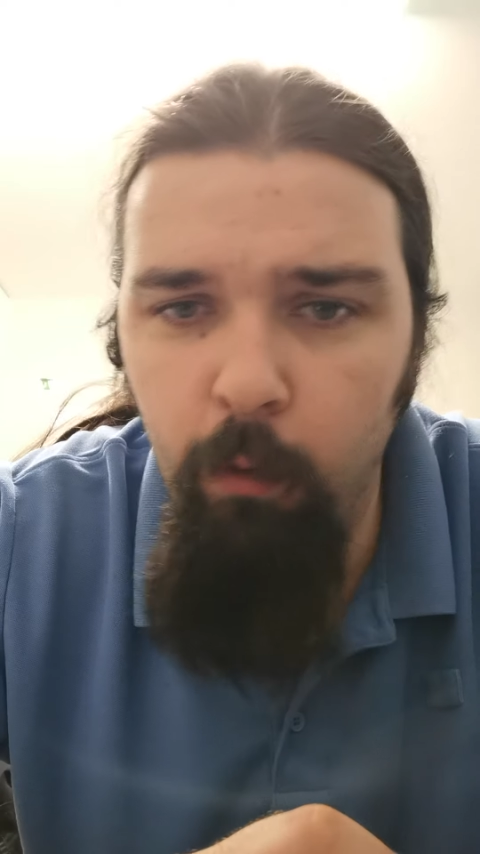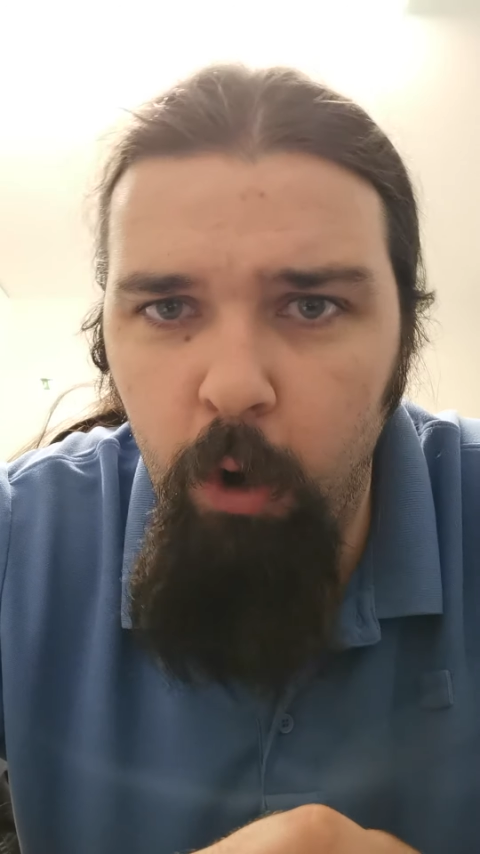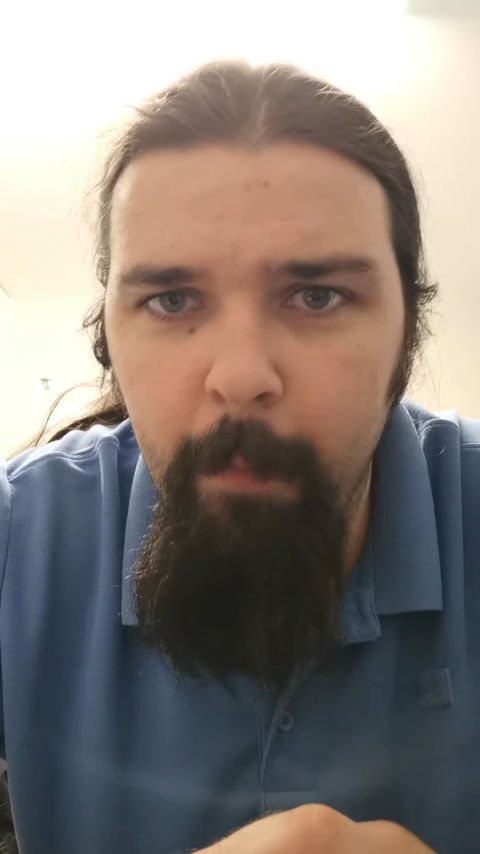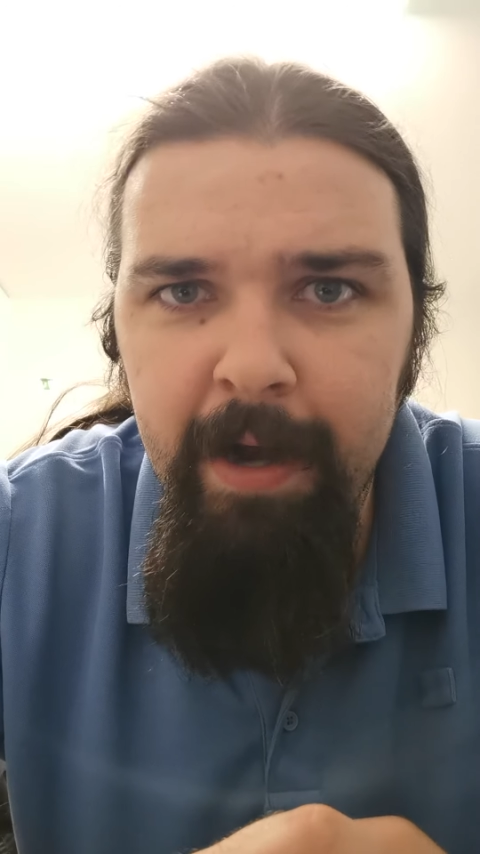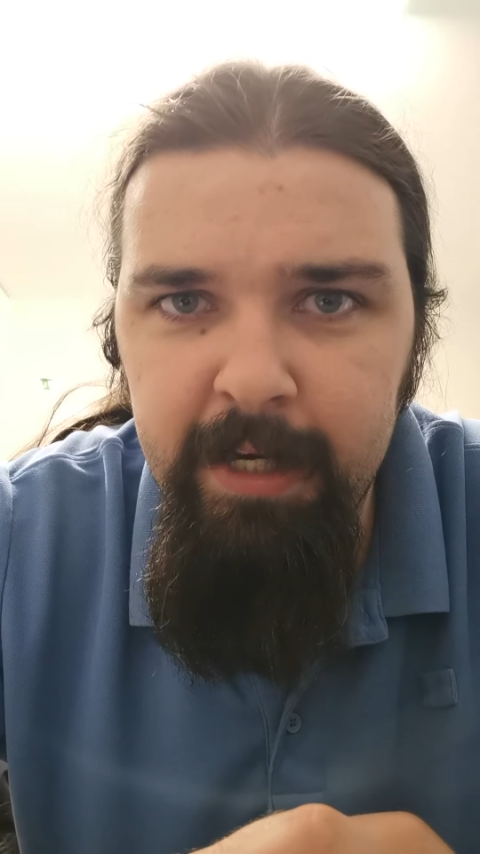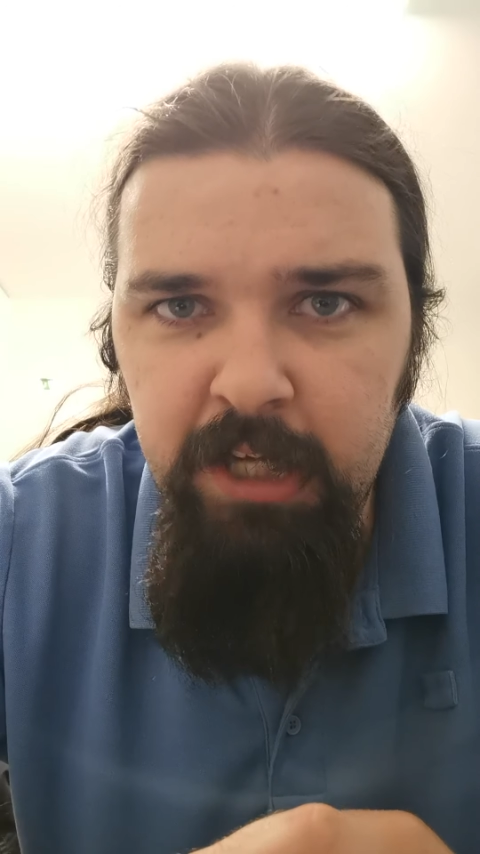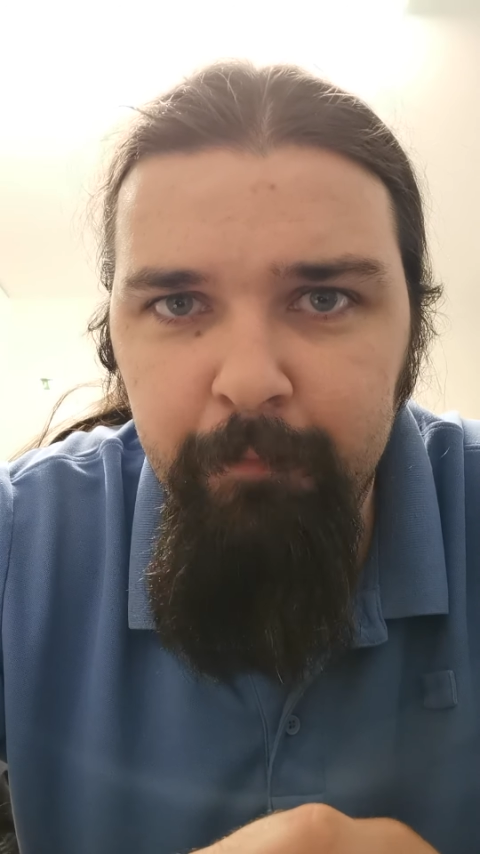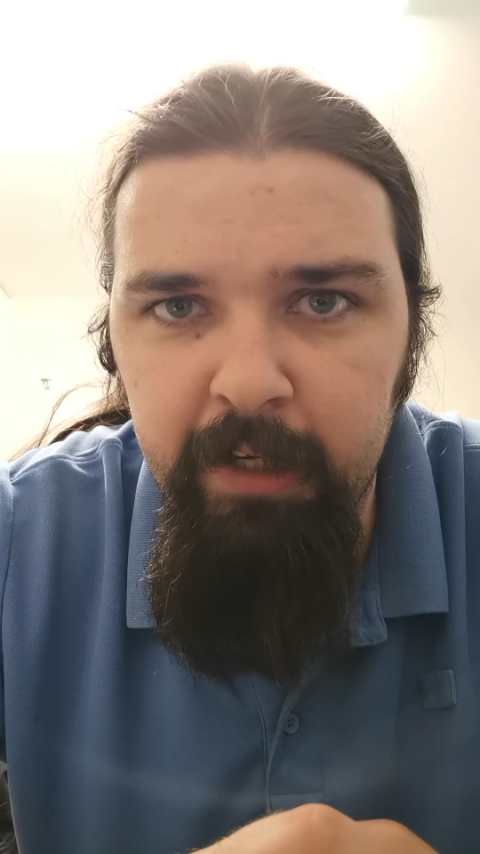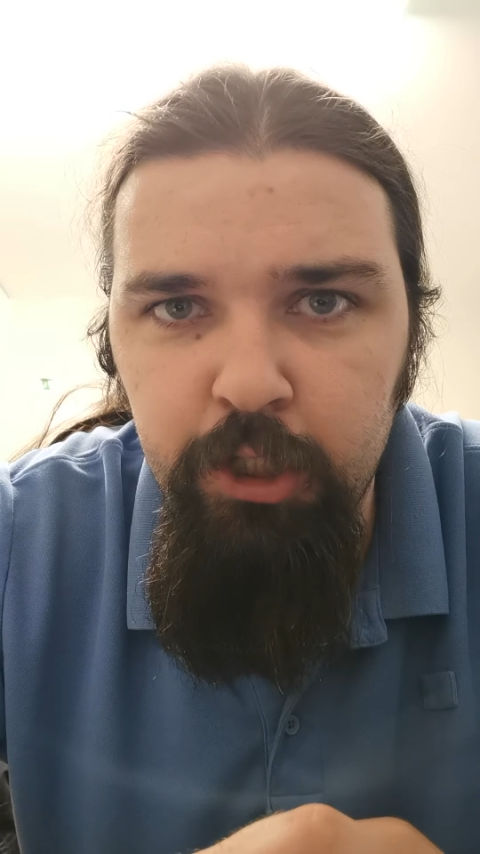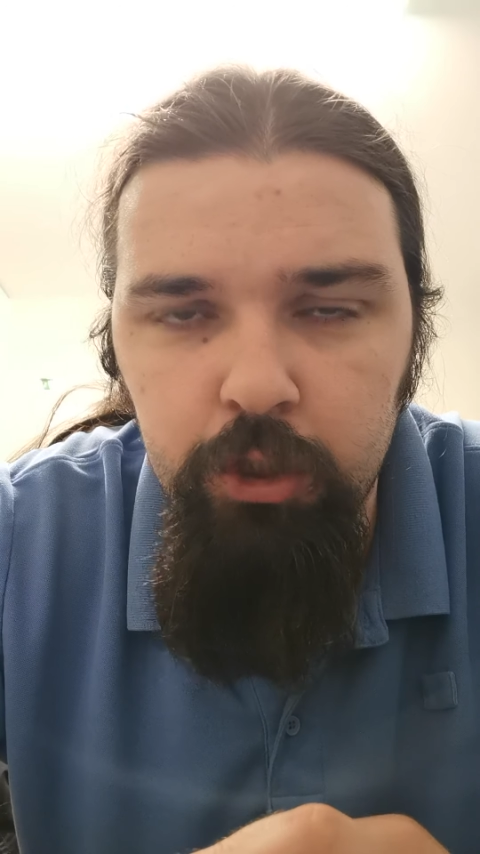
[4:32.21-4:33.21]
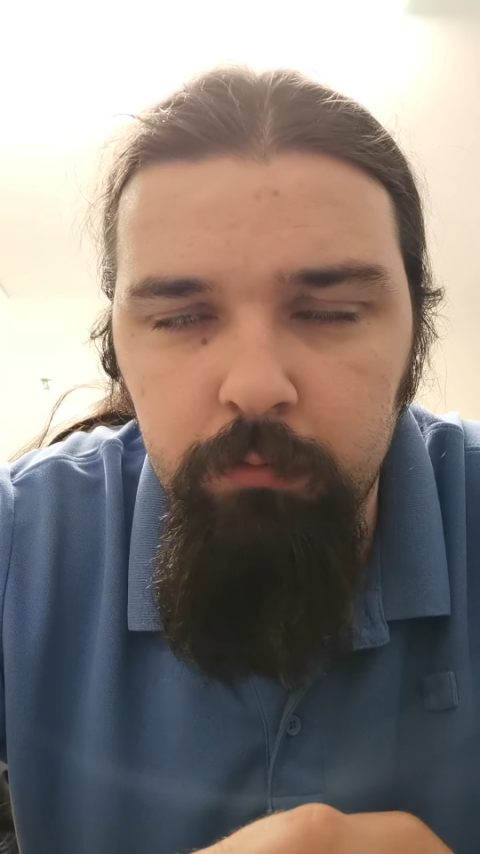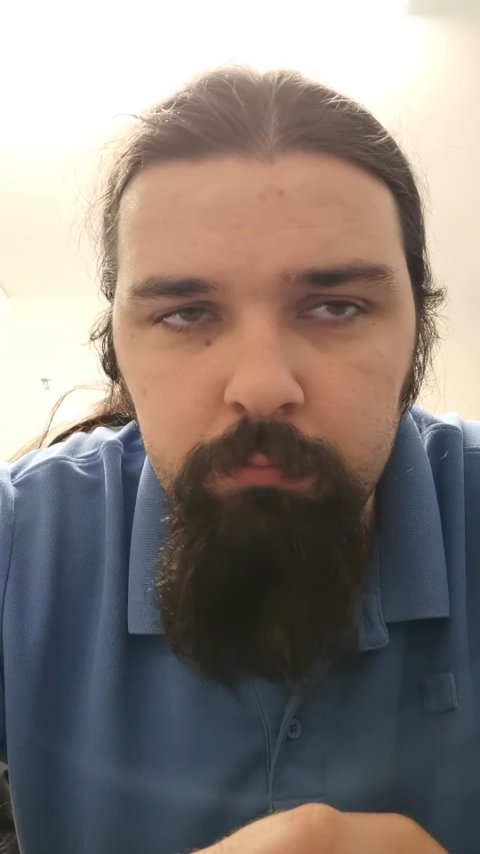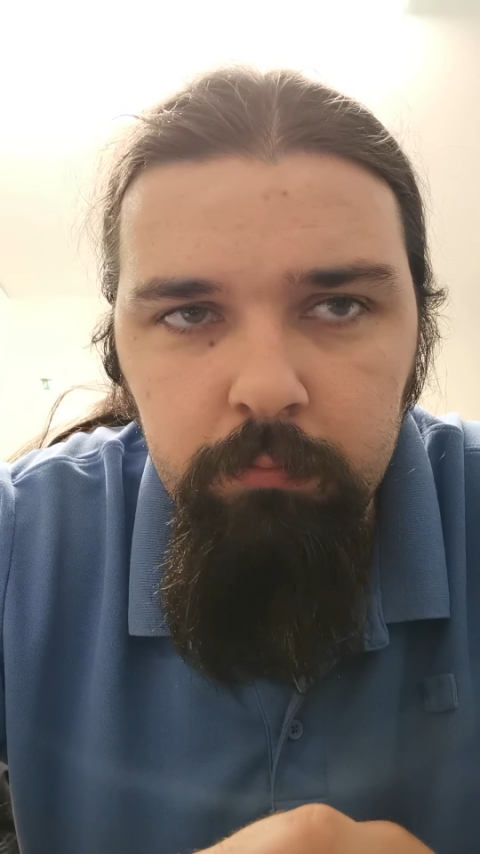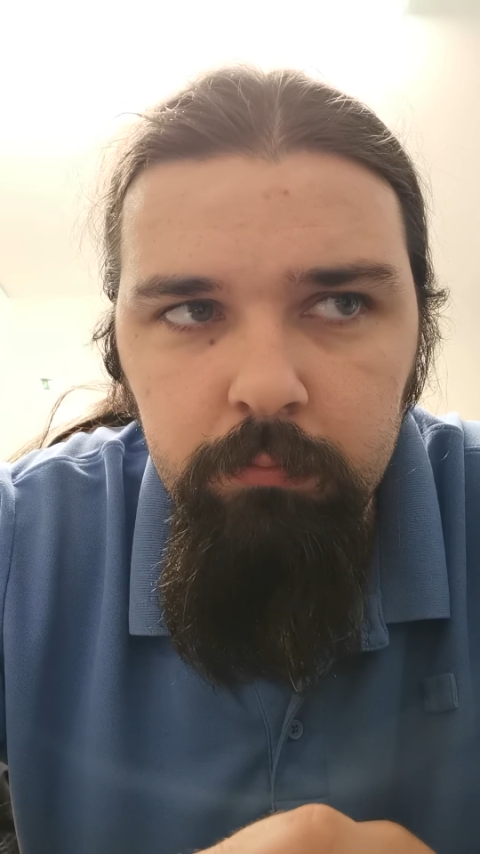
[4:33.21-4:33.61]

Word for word: well, what about this other issue?